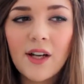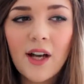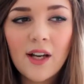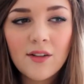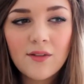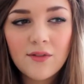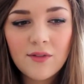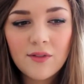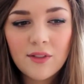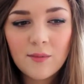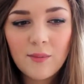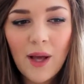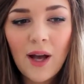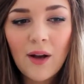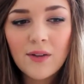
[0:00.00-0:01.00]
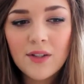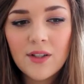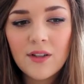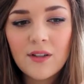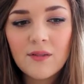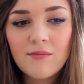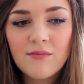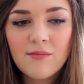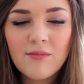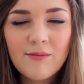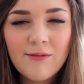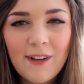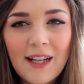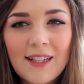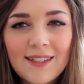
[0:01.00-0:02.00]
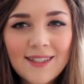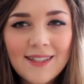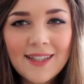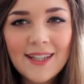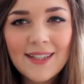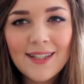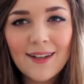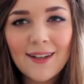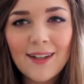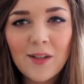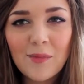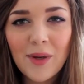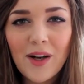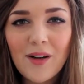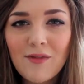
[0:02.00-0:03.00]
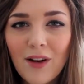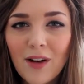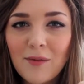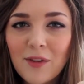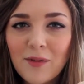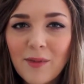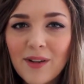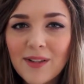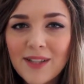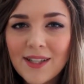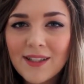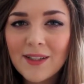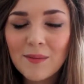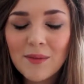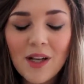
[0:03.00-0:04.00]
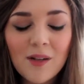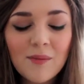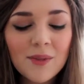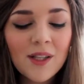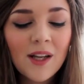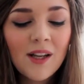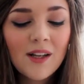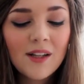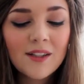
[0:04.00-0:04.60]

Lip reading: It kind of powder flattens the skin down a little bit, I find, with my skin sometimes.